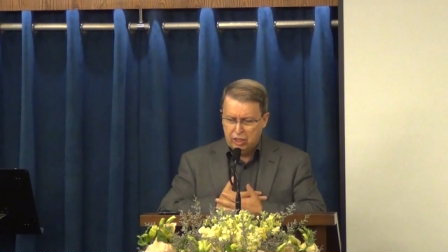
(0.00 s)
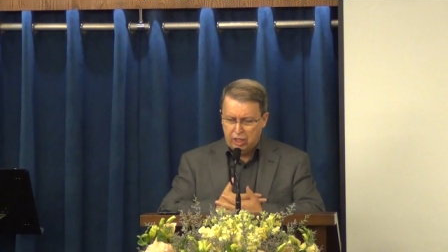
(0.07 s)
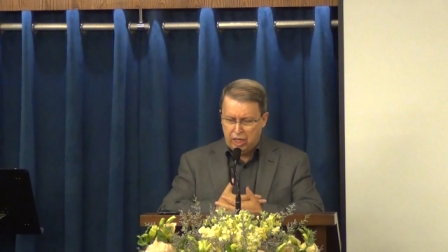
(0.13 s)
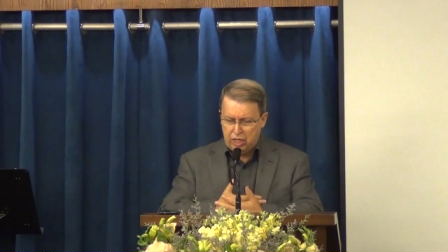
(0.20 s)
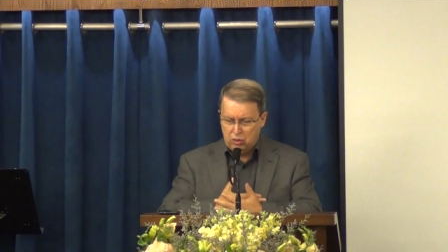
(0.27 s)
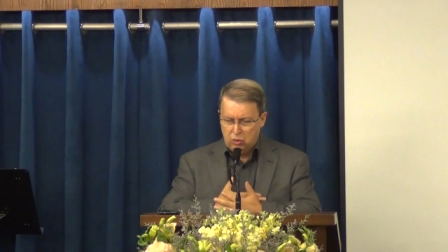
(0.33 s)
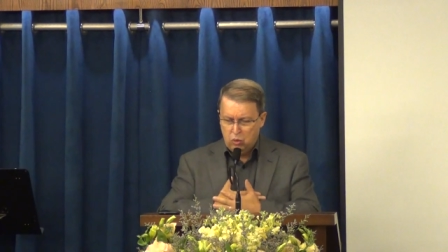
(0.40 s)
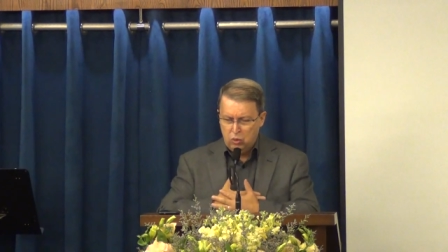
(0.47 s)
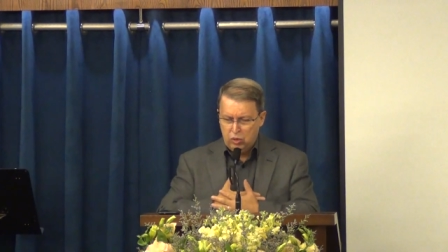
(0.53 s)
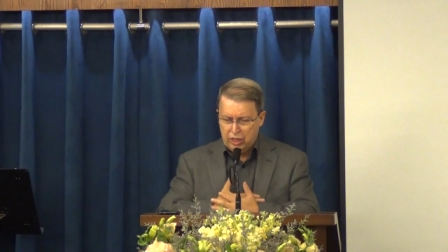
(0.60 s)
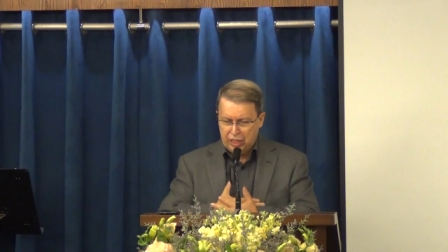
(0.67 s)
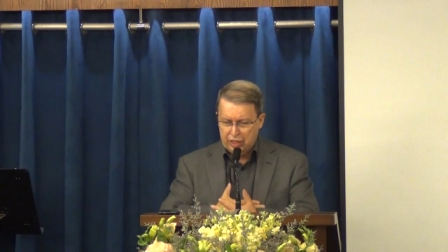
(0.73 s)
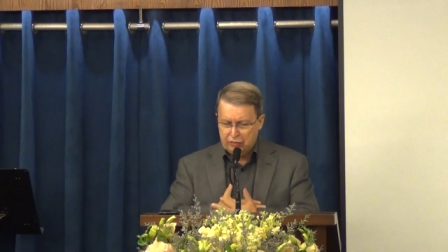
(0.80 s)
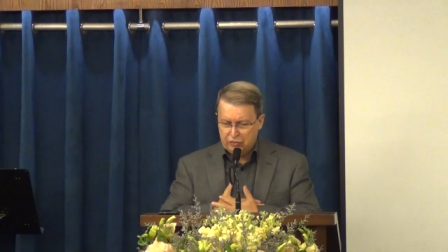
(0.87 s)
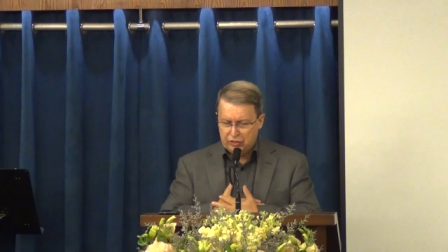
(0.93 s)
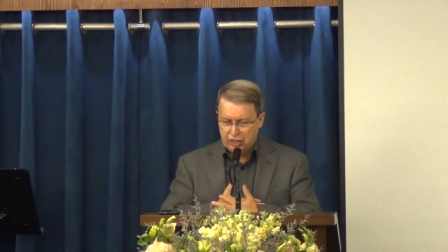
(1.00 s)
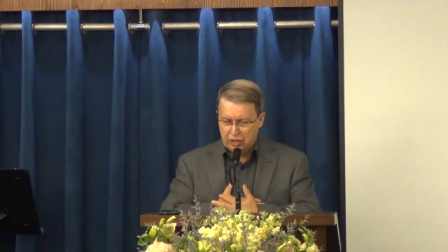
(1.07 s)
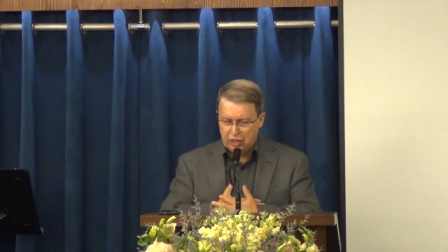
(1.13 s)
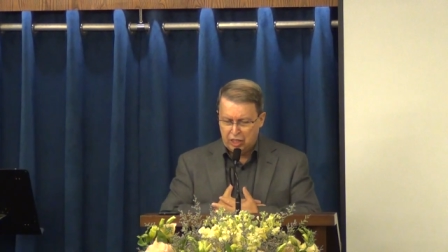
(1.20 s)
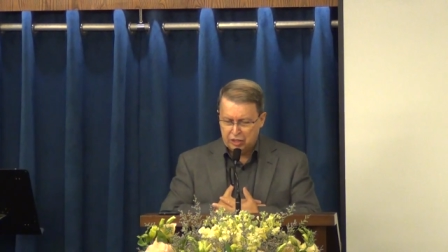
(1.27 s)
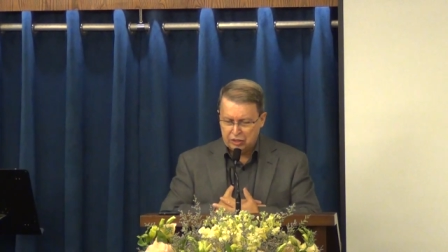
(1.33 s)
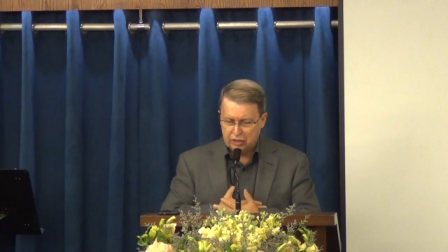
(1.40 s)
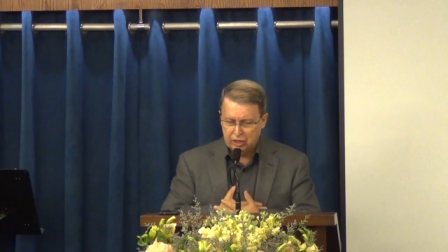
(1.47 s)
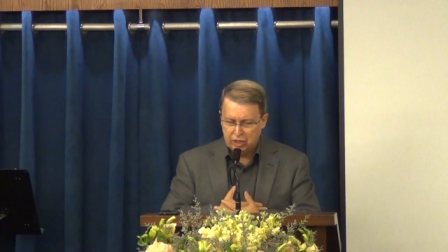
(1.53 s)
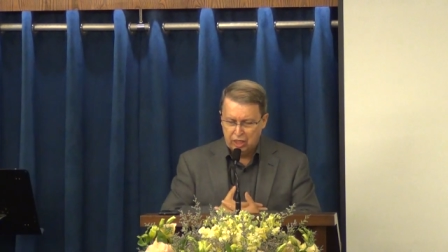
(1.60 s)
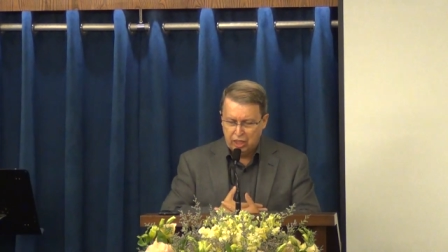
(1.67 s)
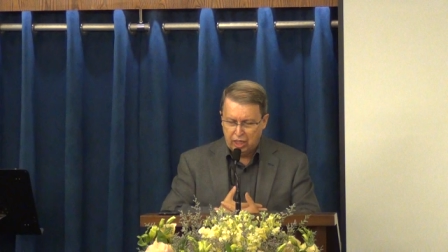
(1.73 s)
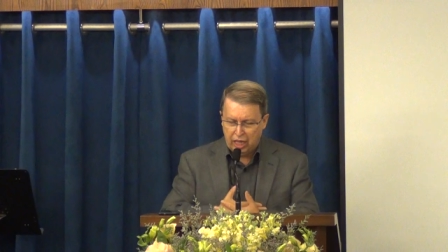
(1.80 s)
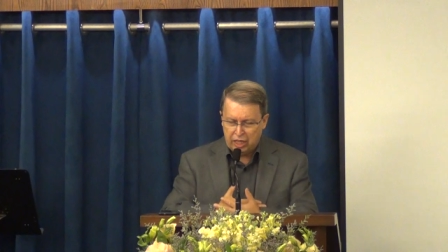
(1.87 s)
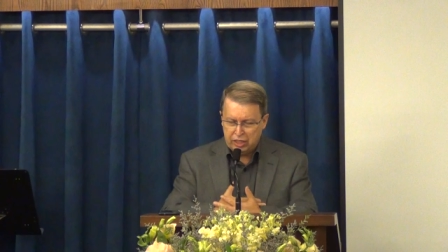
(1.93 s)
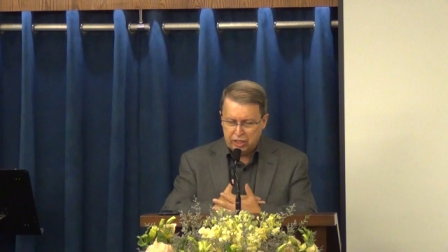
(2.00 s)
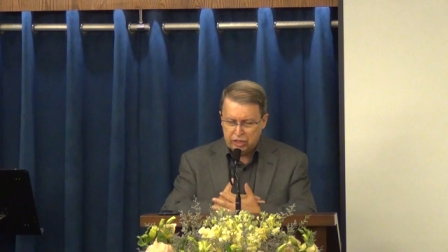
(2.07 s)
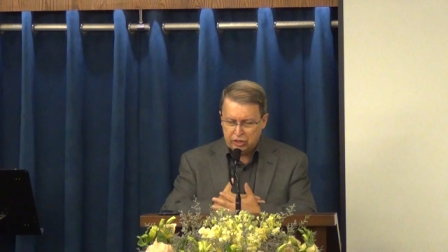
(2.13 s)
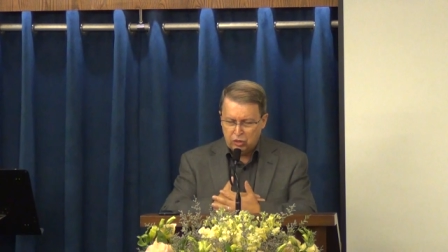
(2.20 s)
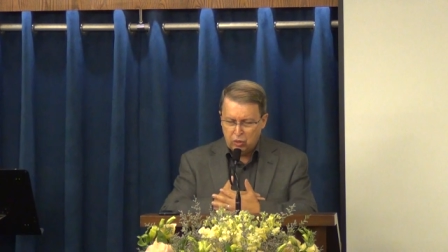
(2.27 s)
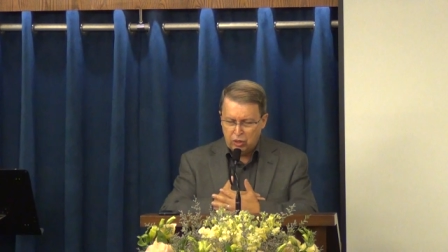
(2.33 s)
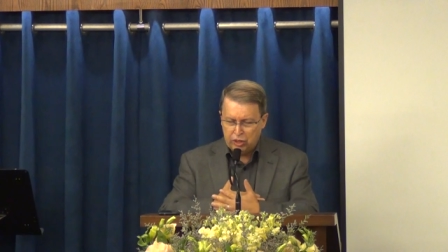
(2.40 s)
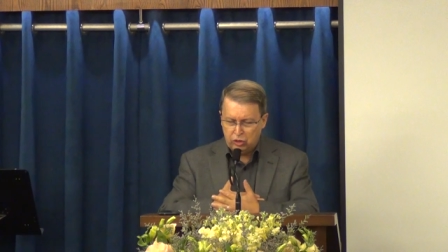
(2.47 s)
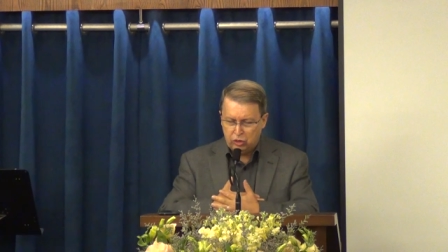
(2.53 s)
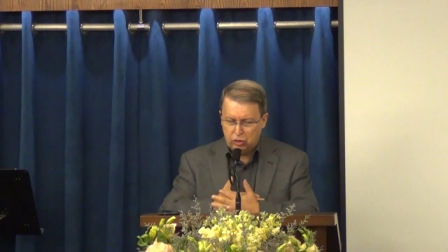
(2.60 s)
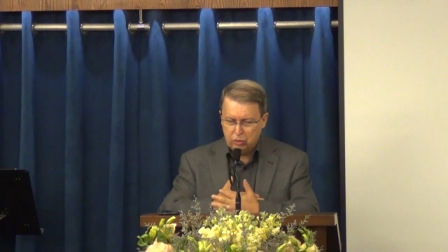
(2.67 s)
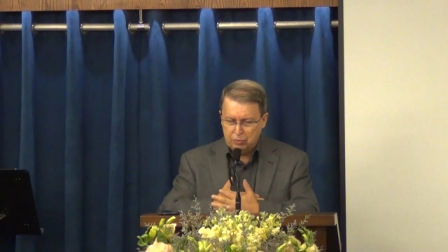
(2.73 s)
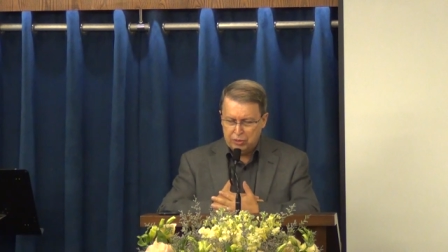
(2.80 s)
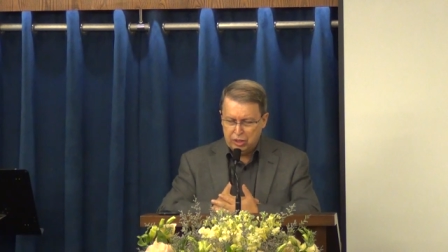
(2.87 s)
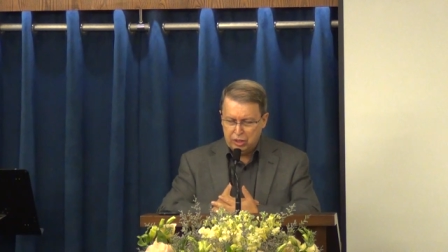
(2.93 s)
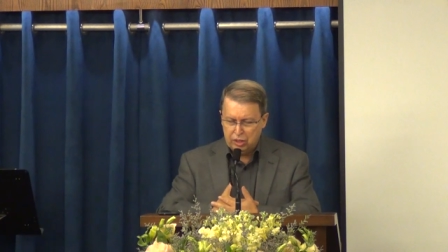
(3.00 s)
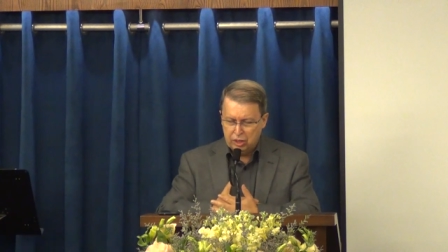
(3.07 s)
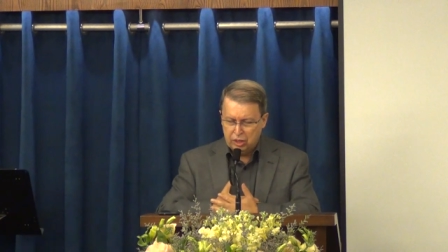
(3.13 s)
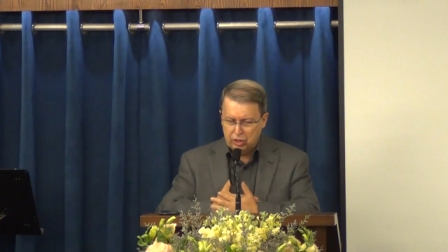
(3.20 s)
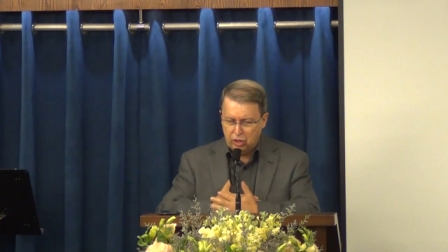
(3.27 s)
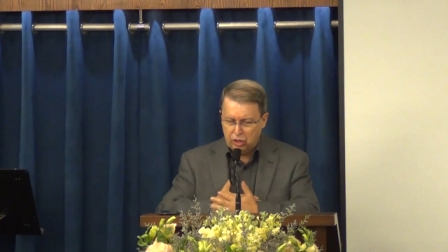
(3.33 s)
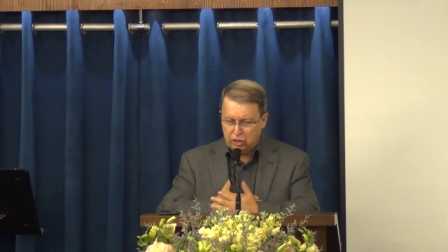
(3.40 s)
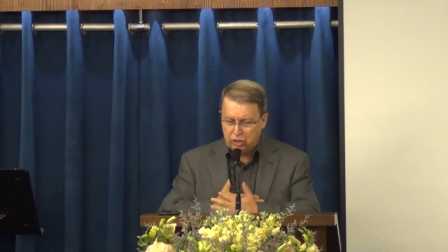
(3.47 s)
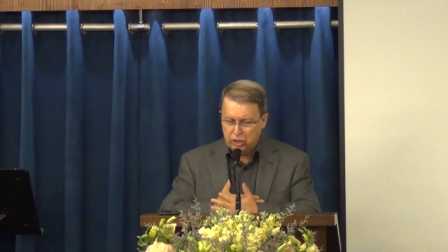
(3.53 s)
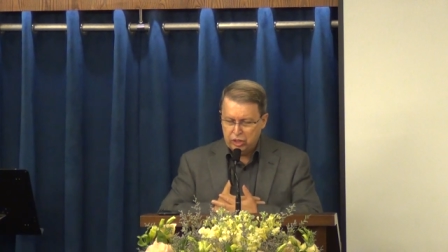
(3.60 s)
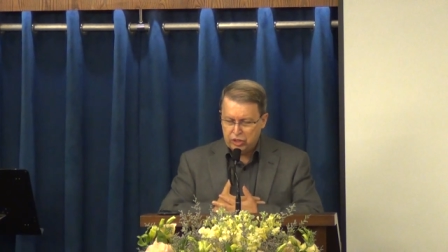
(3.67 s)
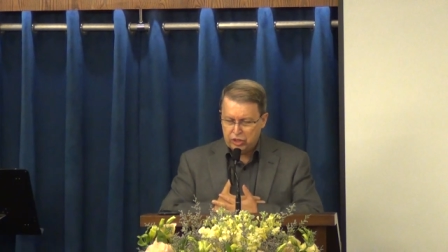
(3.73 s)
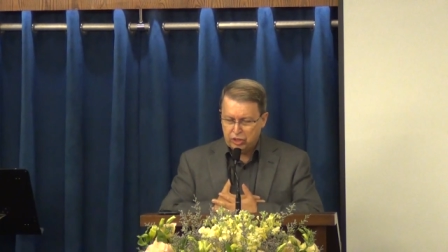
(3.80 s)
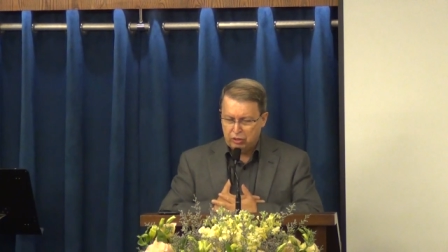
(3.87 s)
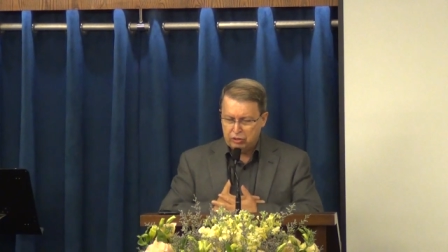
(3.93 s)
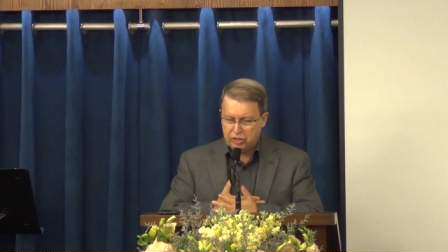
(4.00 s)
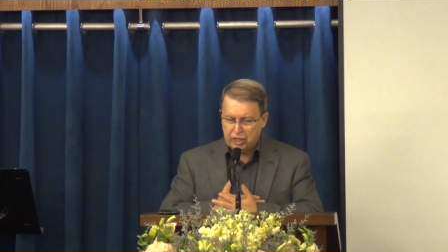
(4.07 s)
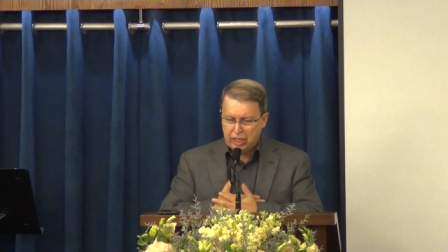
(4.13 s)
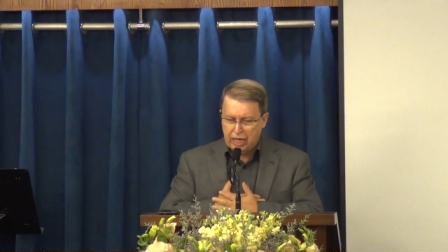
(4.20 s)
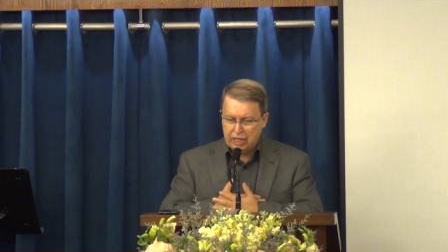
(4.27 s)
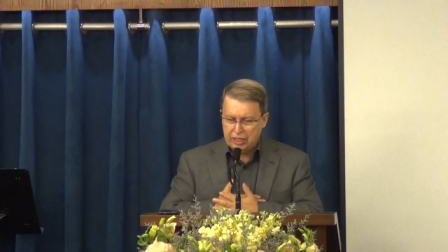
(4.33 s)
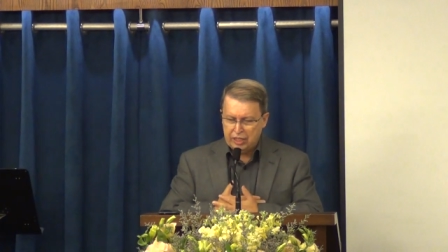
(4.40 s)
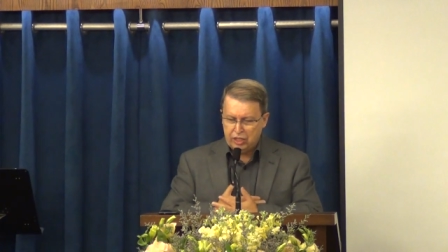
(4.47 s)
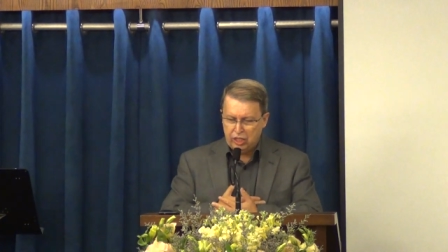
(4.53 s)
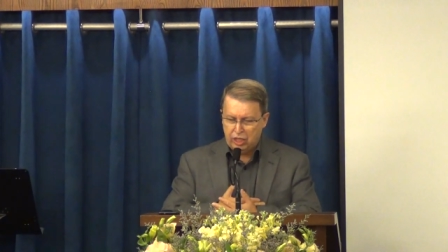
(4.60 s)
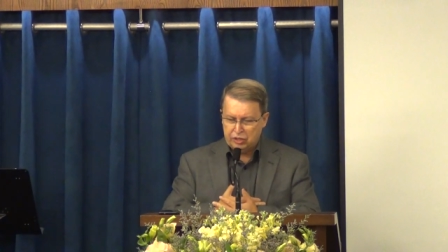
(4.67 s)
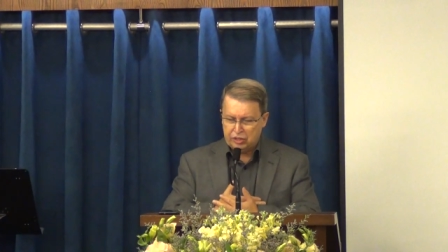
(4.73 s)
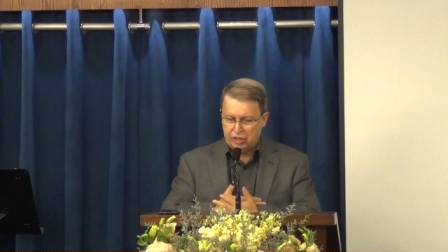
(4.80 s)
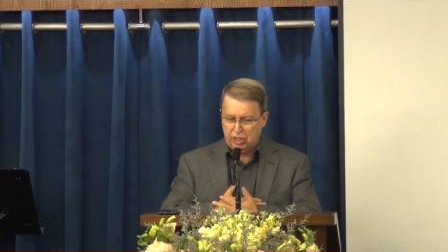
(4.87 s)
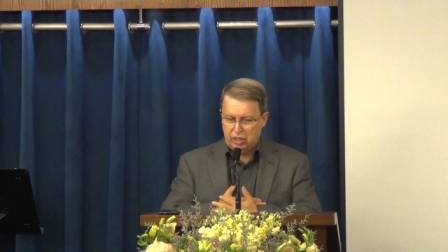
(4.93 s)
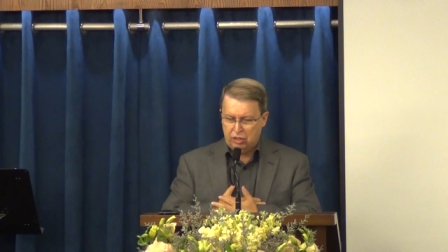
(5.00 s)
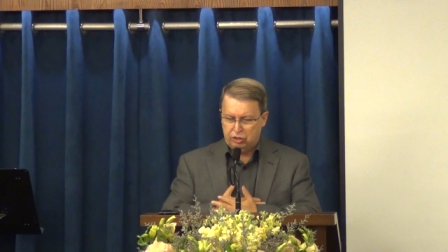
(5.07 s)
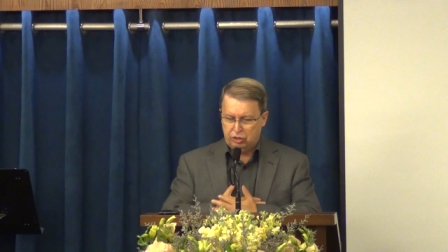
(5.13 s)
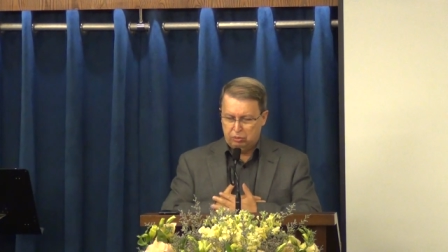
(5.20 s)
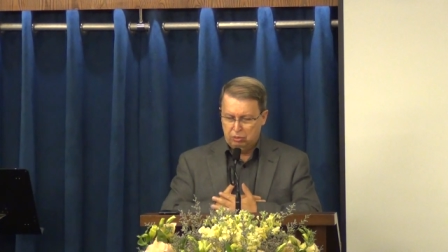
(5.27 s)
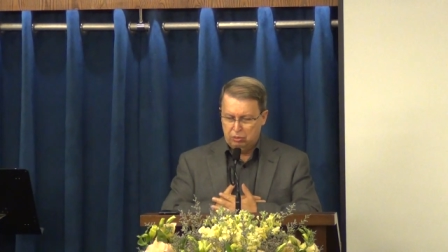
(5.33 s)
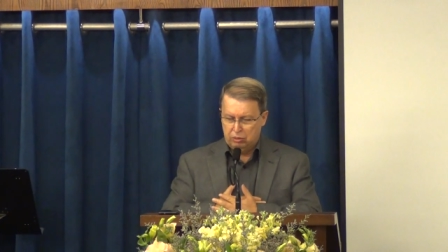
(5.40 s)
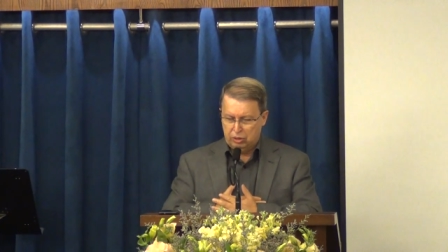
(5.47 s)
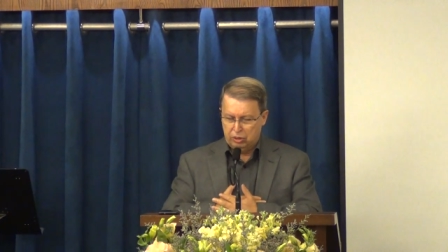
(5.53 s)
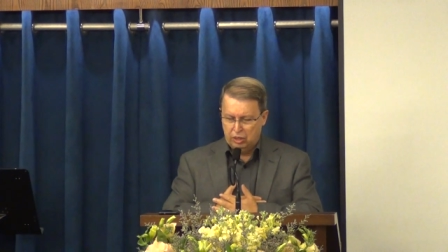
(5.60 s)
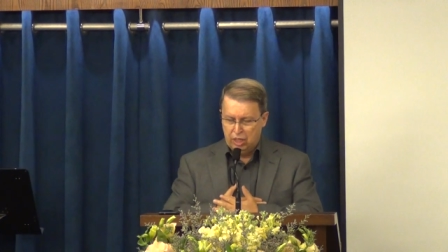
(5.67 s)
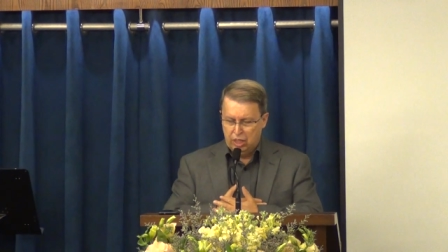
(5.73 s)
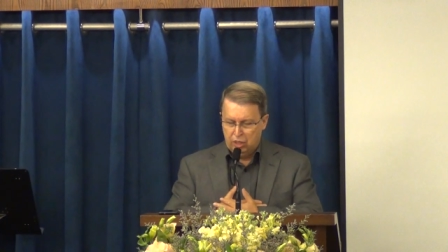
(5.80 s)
and who lives in us and is going to be the teachers guiding us in all truth.